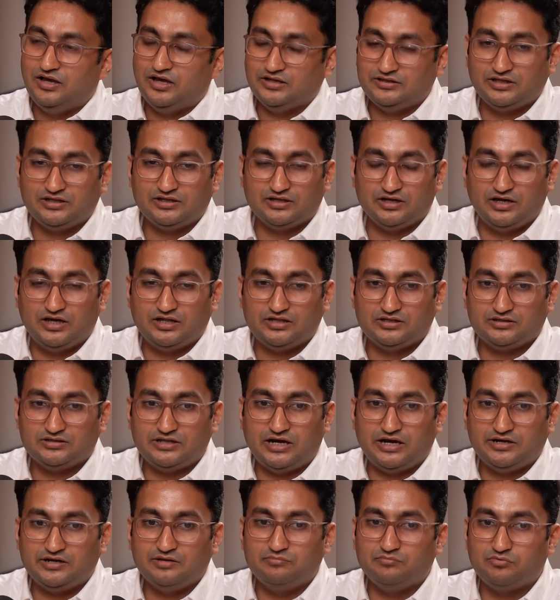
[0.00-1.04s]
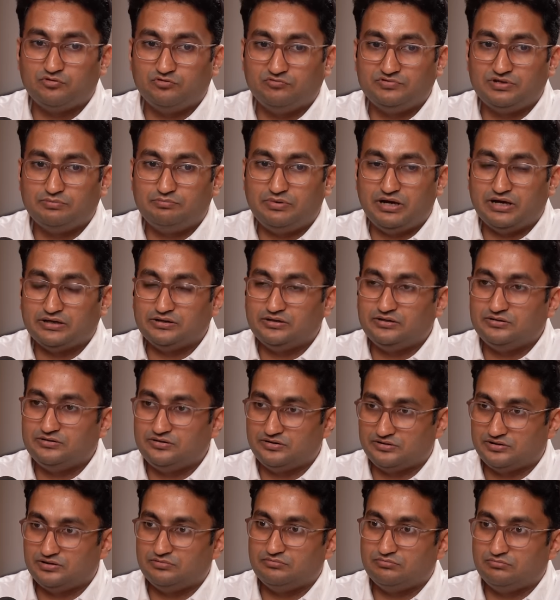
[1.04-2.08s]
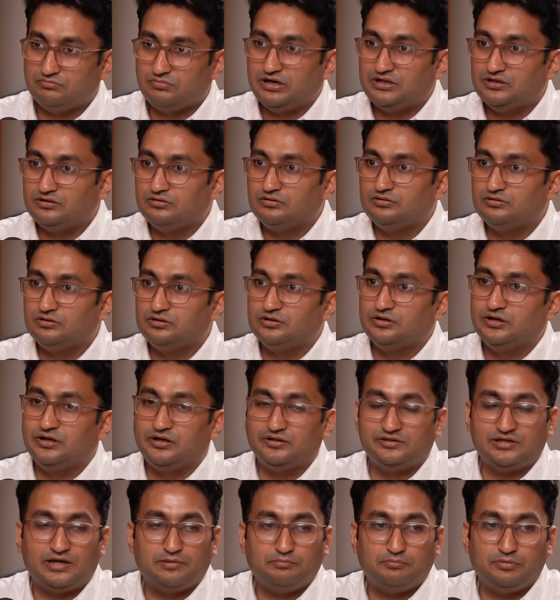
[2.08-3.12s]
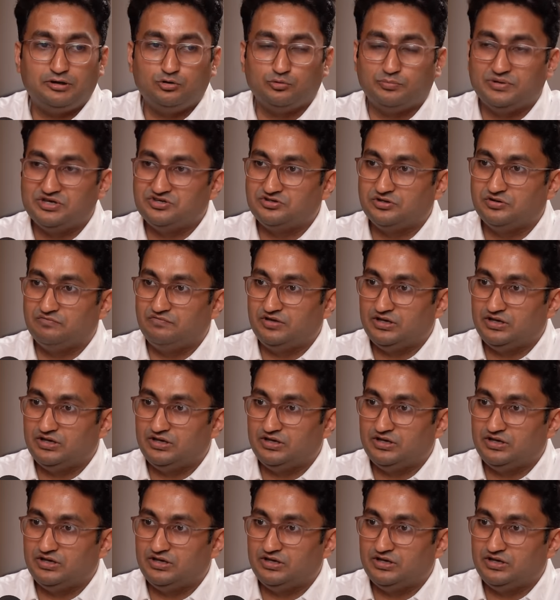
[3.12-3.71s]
I think, and that improved the banking system by the example you mentioned.